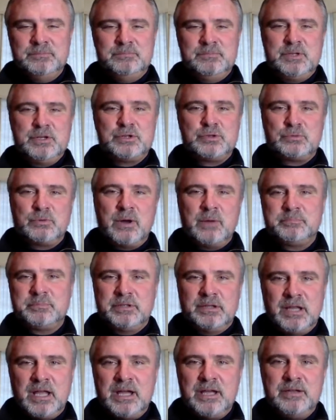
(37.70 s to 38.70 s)
disrupt
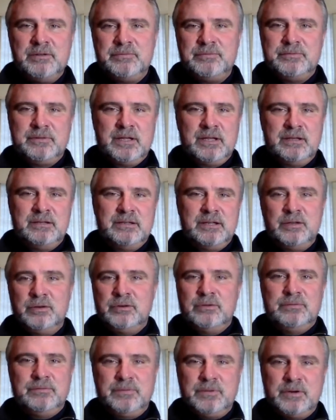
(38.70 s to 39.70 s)
life and
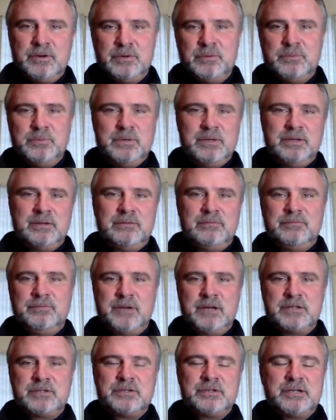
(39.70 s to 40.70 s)
interfere with
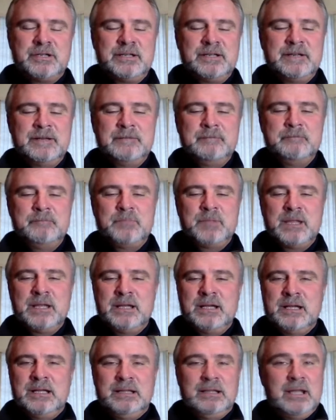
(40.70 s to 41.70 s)
function
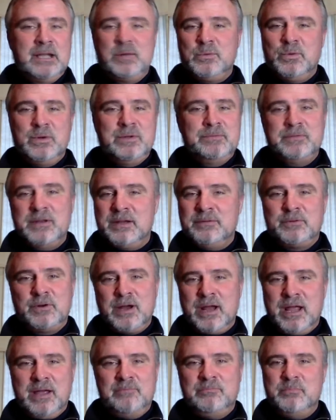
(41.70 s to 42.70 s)
like we've never
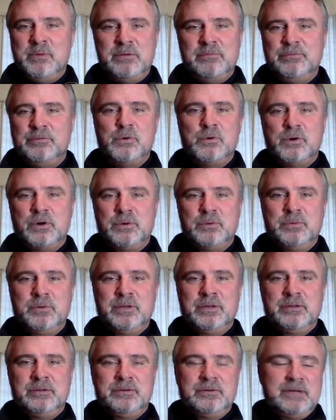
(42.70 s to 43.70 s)
had before,
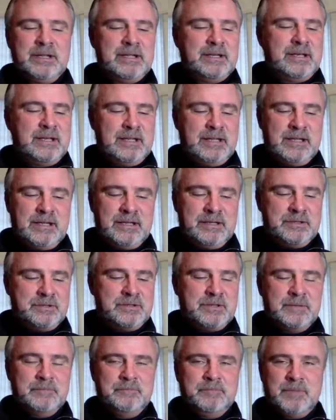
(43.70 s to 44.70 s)
whether it
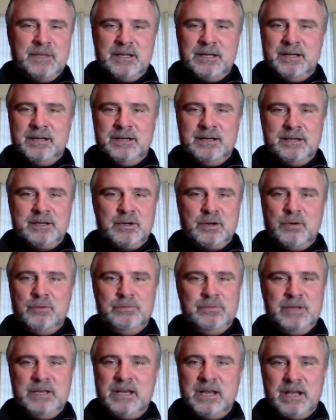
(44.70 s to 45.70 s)
is
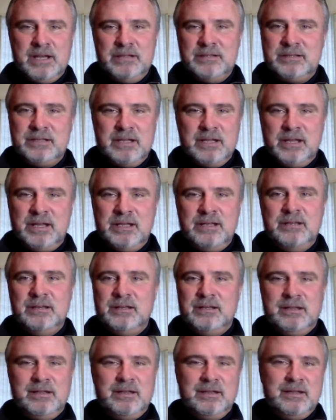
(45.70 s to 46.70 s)
COVID-19
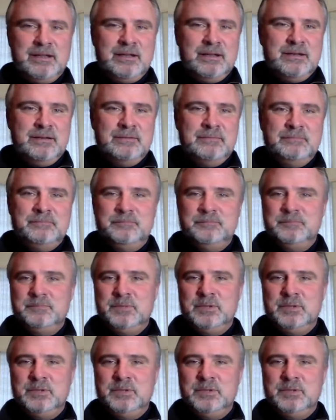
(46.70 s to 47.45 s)
and,